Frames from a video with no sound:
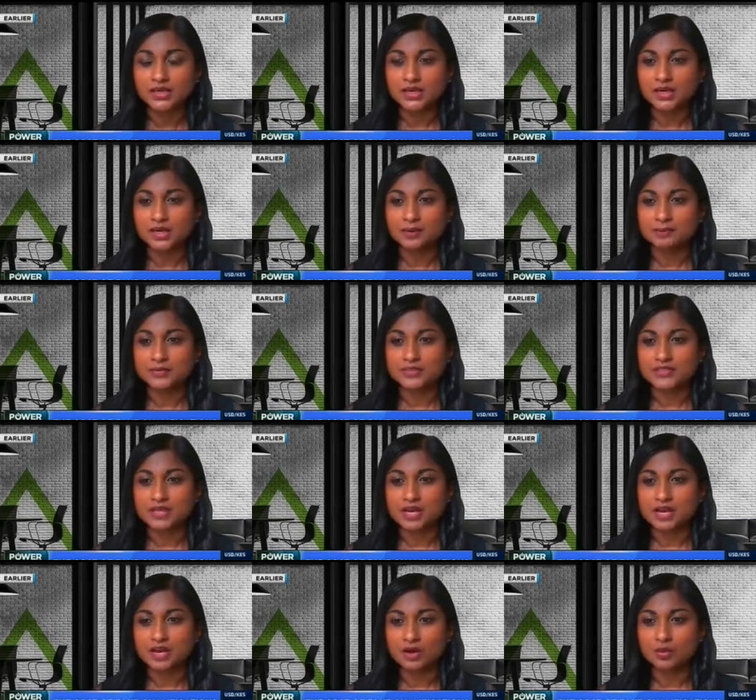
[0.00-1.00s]
um, is
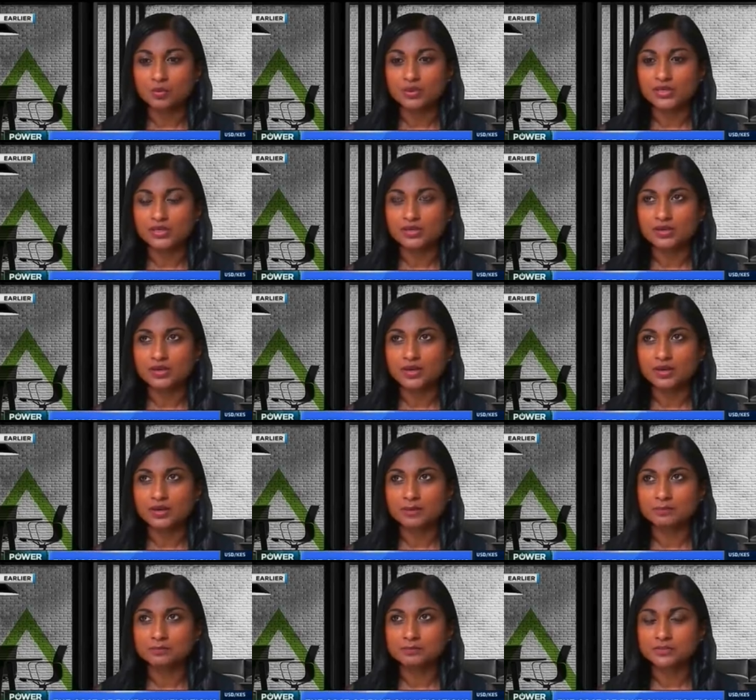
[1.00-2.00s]
how we
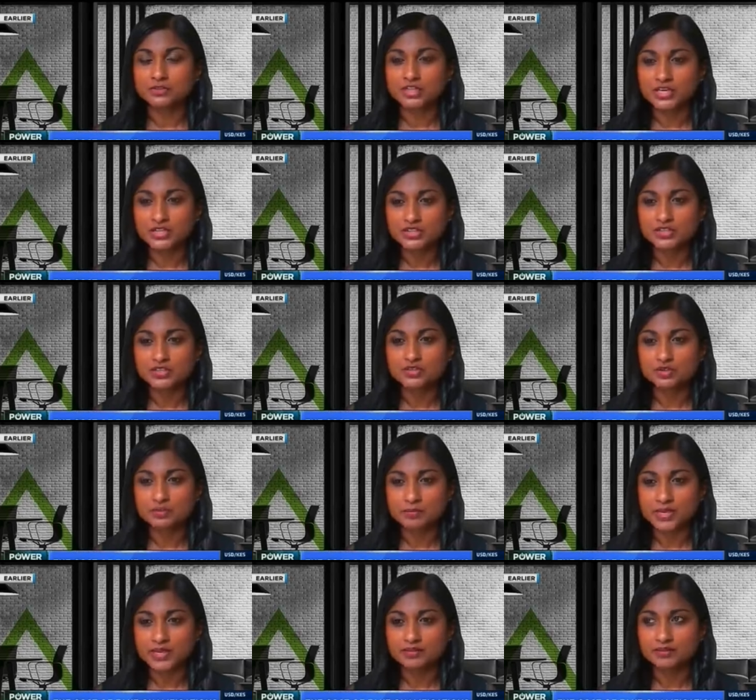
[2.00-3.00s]
um, change things to
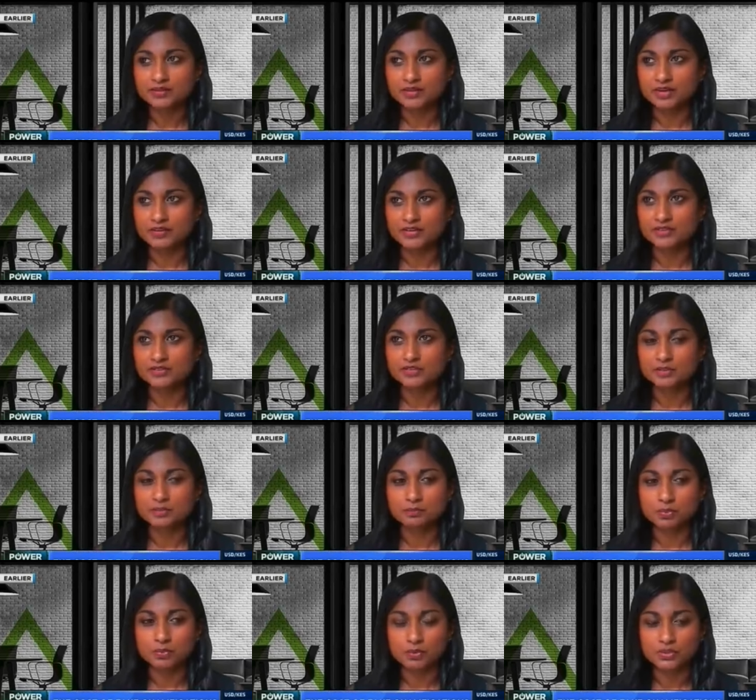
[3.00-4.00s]
make the governance
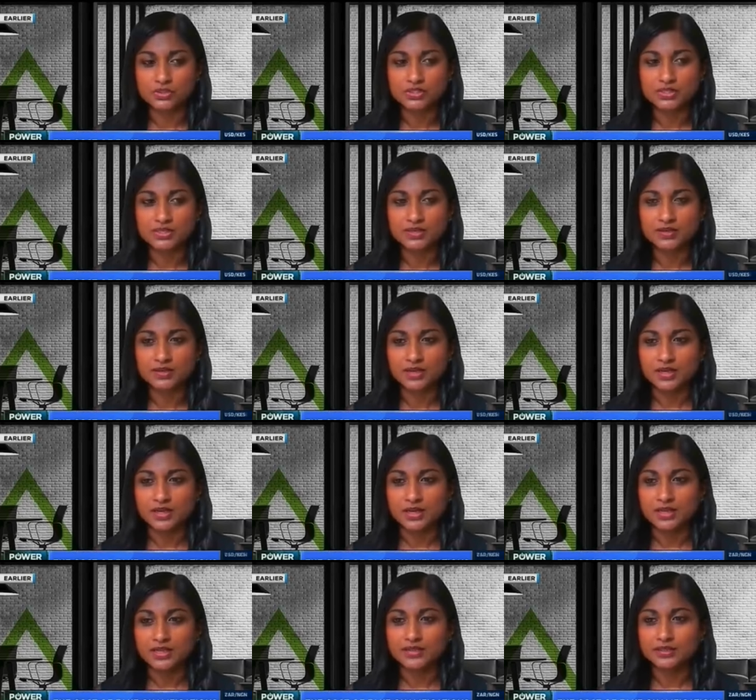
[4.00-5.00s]
reporting
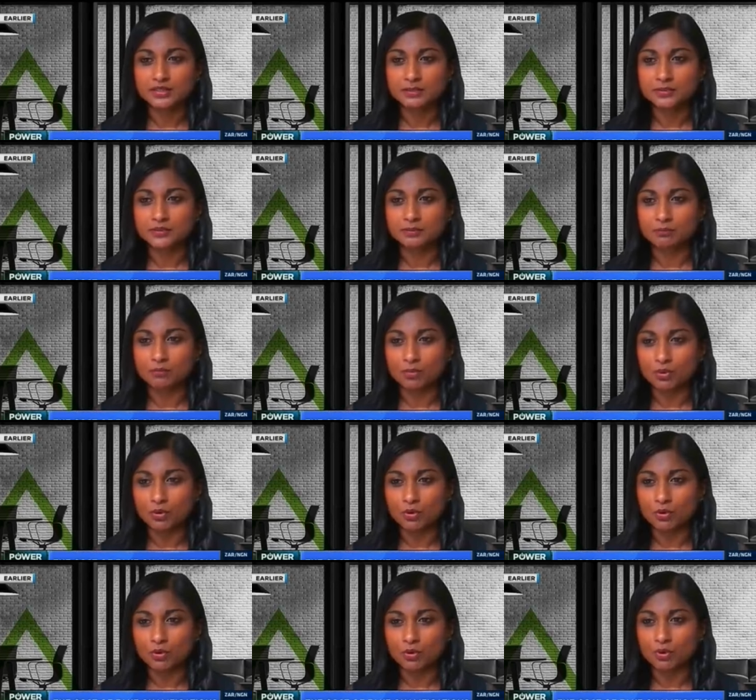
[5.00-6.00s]
a little bit
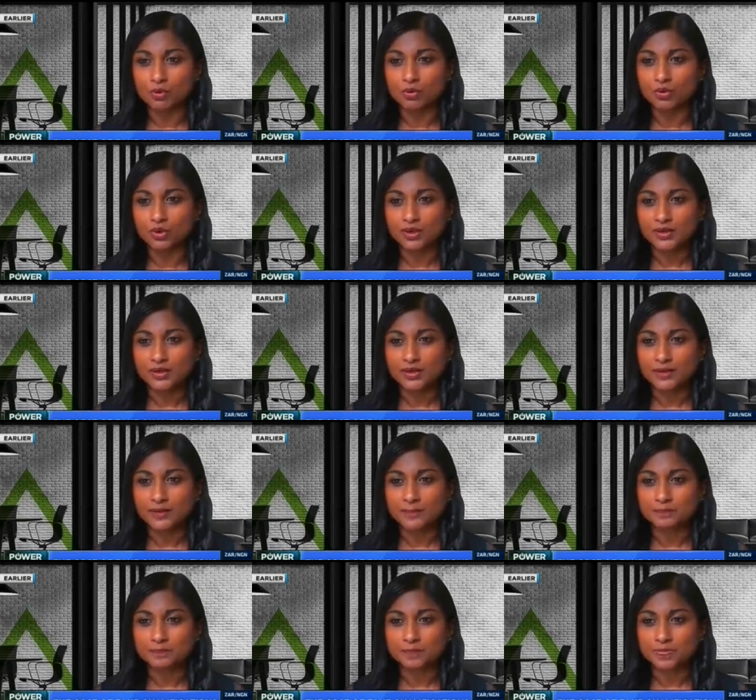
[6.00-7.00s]
more
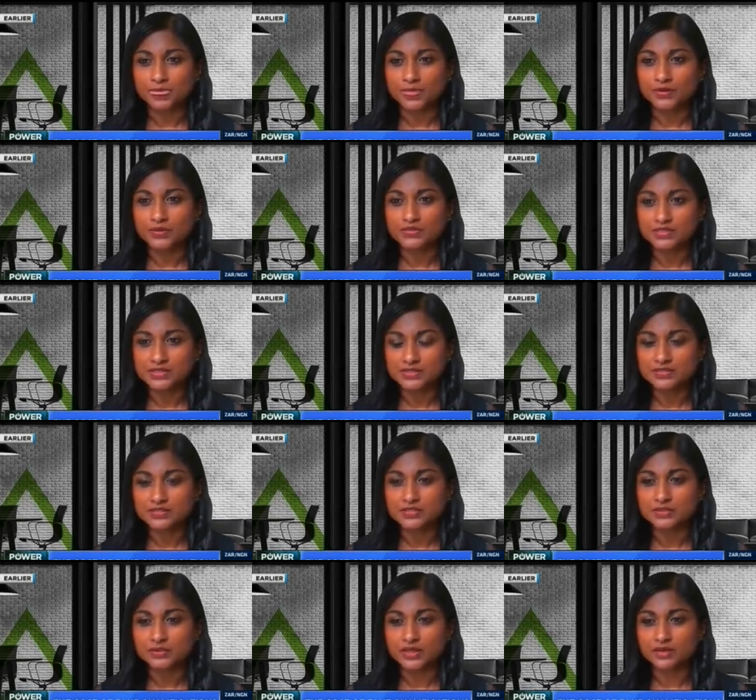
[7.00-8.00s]
um,
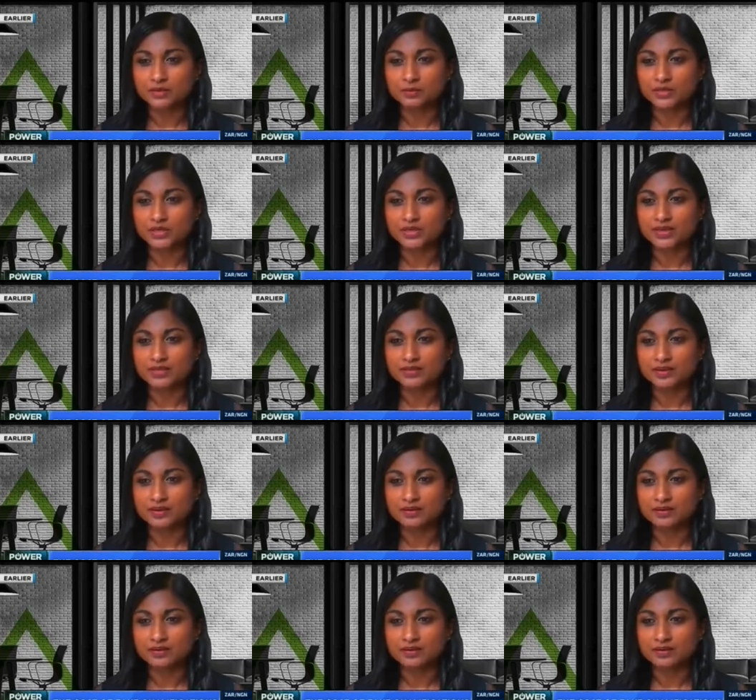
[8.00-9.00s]
consistent so that we can
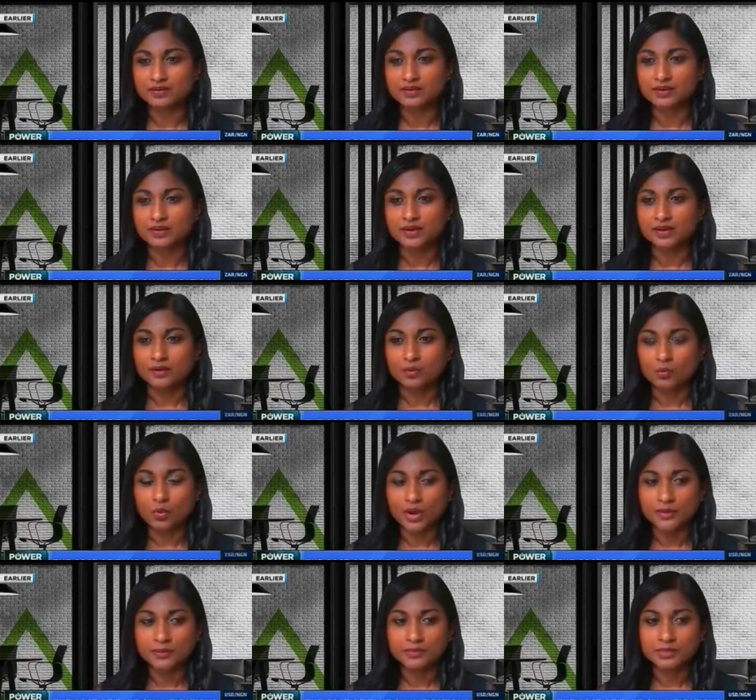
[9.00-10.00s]
then,
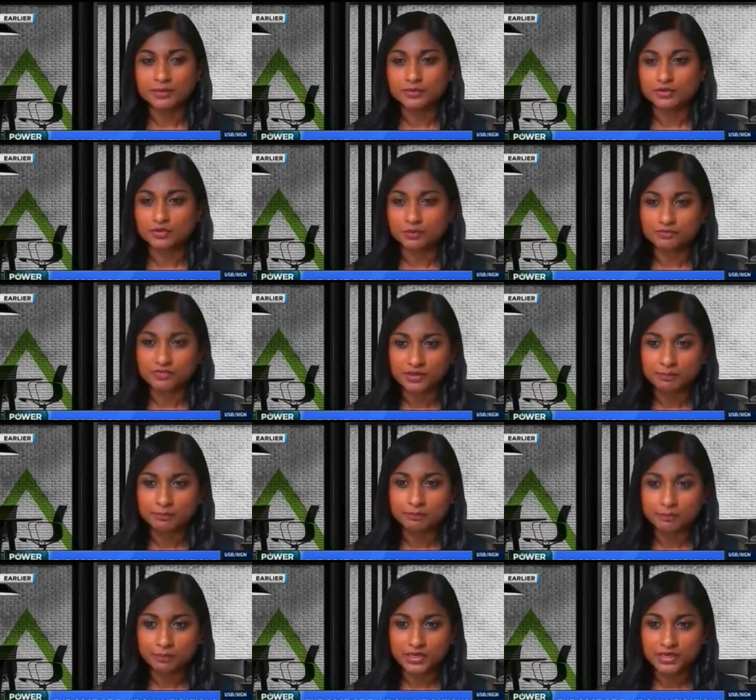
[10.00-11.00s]
one, be able to compare
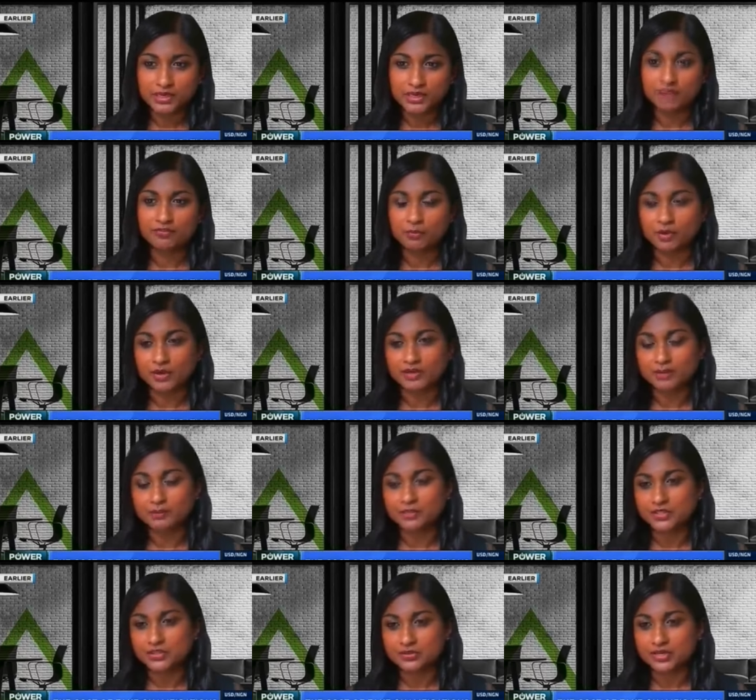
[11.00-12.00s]
from one
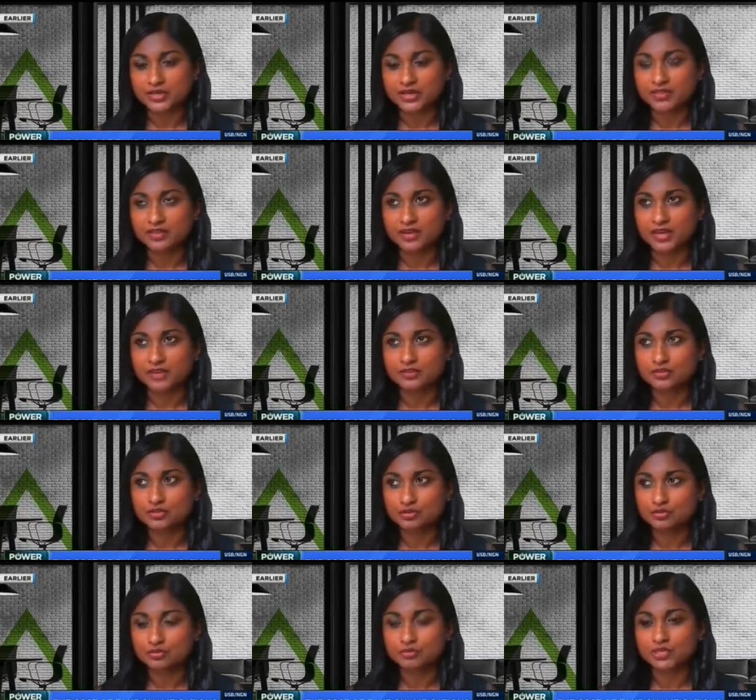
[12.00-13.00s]
company to another, and
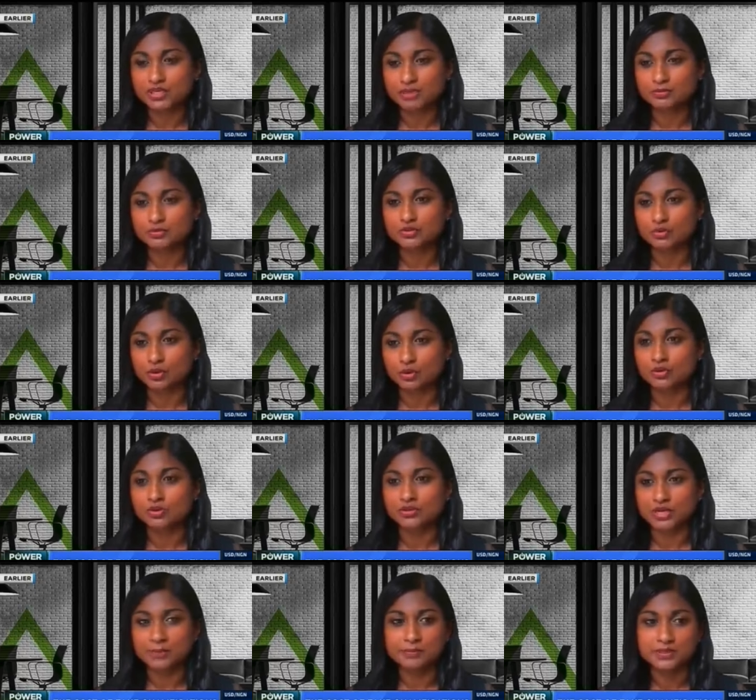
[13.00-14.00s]
two, be able to
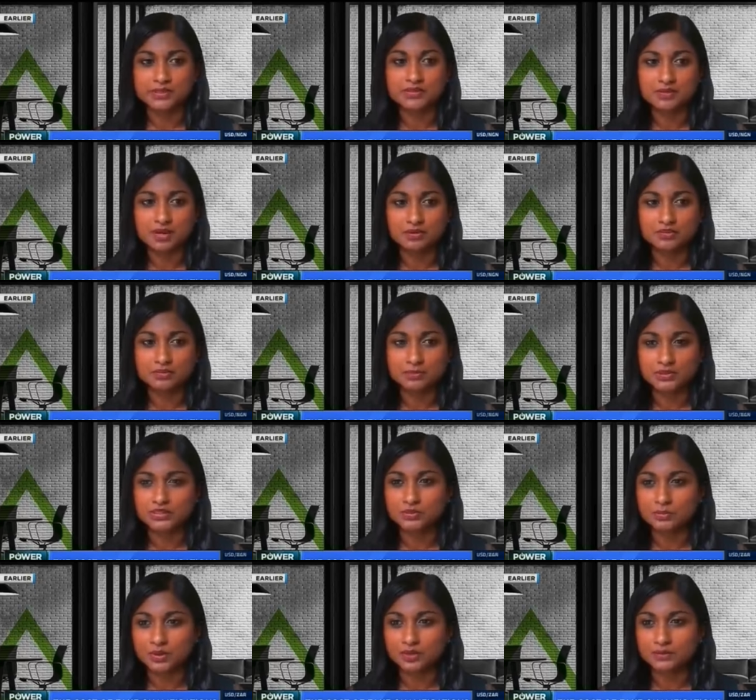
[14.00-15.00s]
hold companies accountable
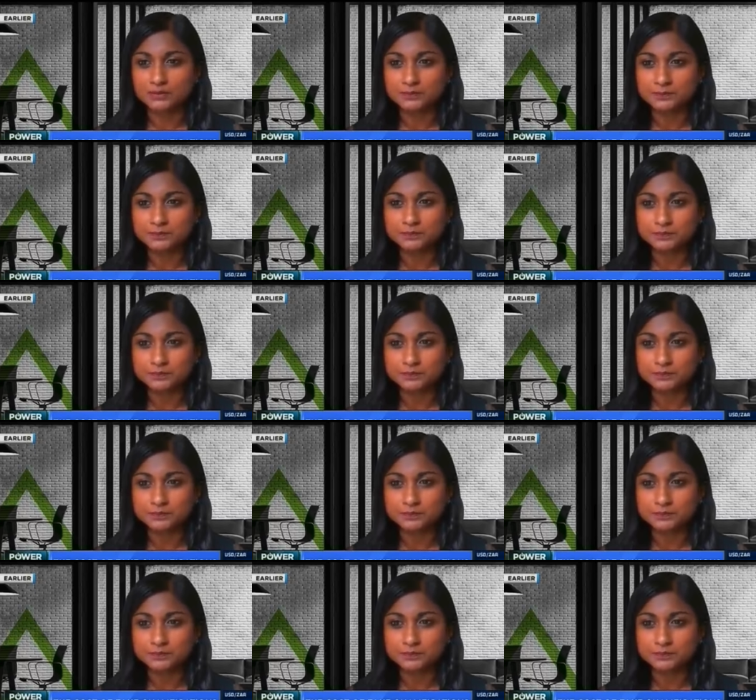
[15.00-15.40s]
as well.